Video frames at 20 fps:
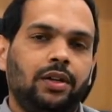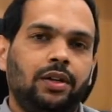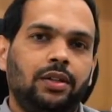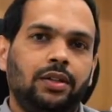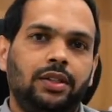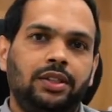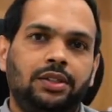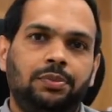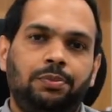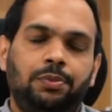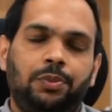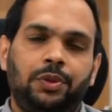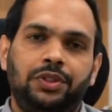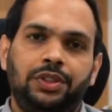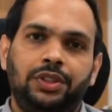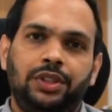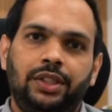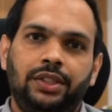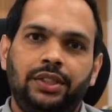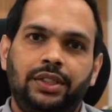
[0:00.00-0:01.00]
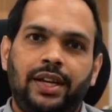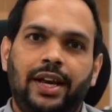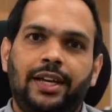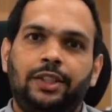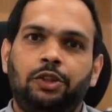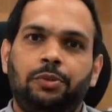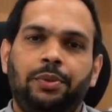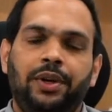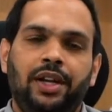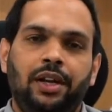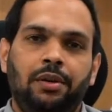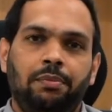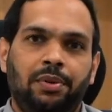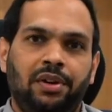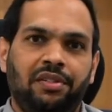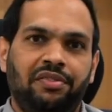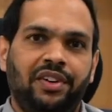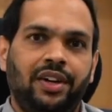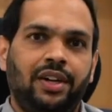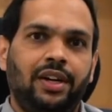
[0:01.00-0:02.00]
this procedure is it has to be done
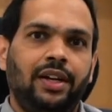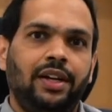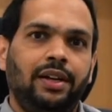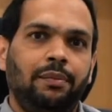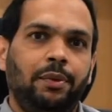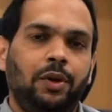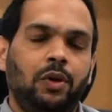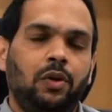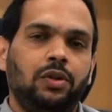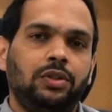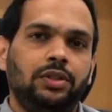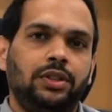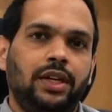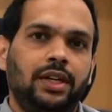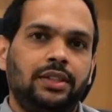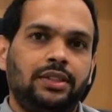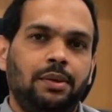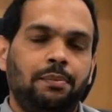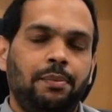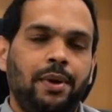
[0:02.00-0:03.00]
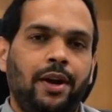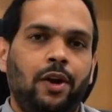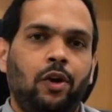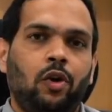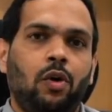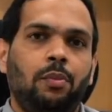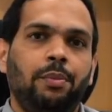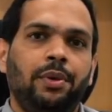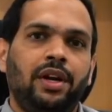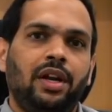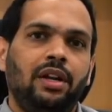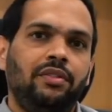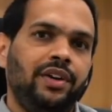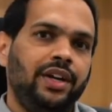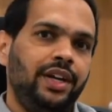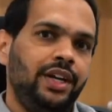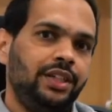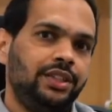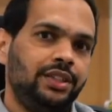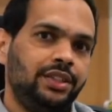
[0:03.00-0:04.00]
perfectly, because there are some anatomical
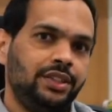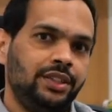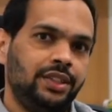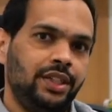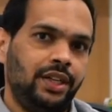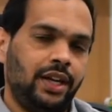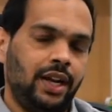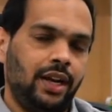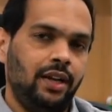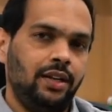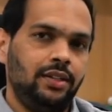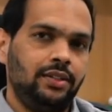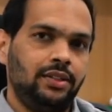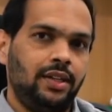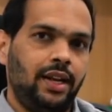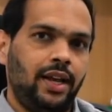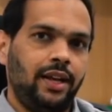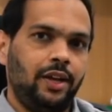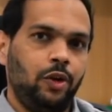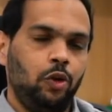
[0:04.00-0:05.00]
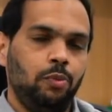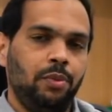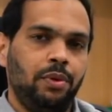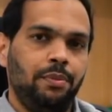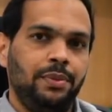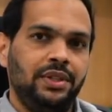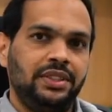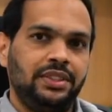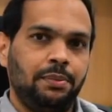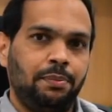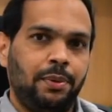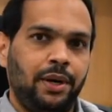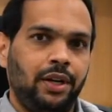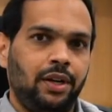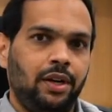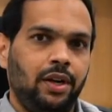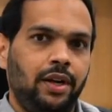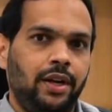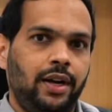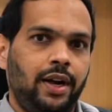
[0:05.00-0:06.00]
variations in the tunnels, like you may miss a
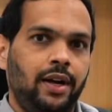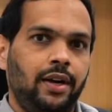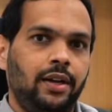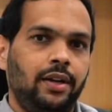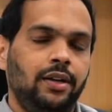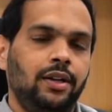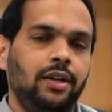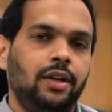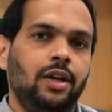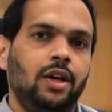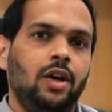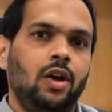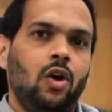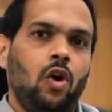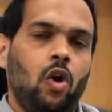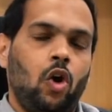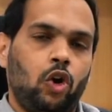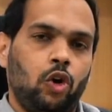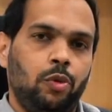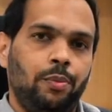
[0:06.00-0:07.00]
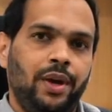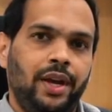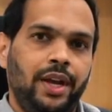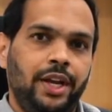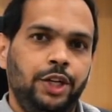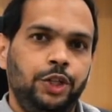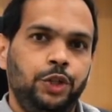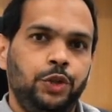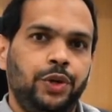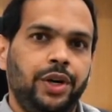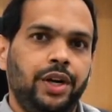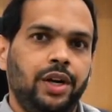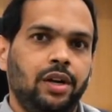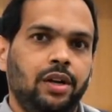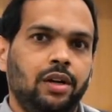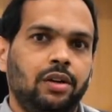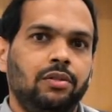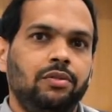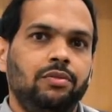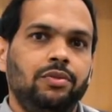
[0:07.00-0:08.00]
particular tendon or you may injure a
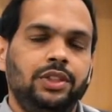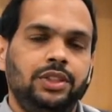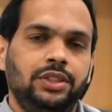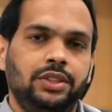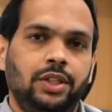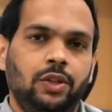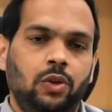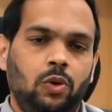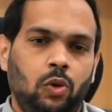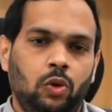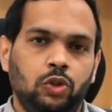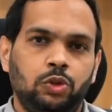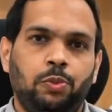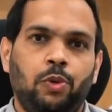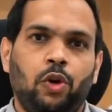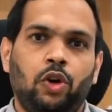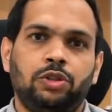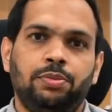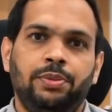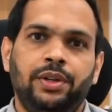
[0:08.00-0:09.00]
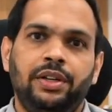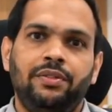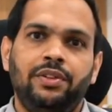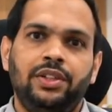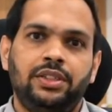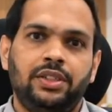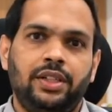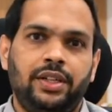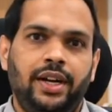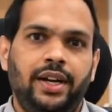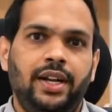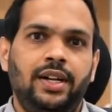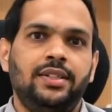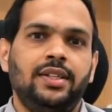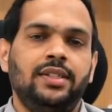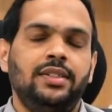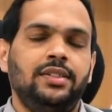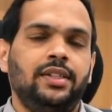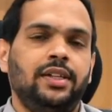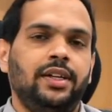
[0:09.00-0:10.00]
nerve which is in close proximity, which is a radial
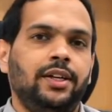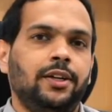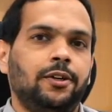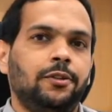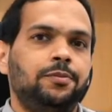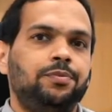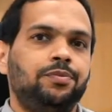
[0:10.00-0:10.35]
sensory nerve.